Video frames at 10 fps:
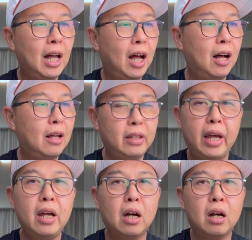
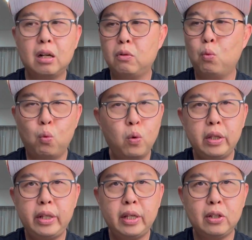they are
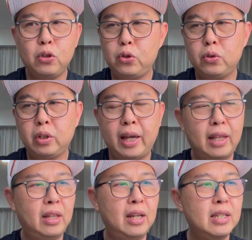worth it. You should
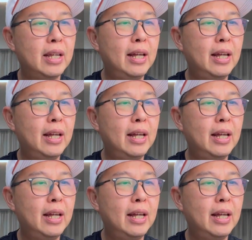get this.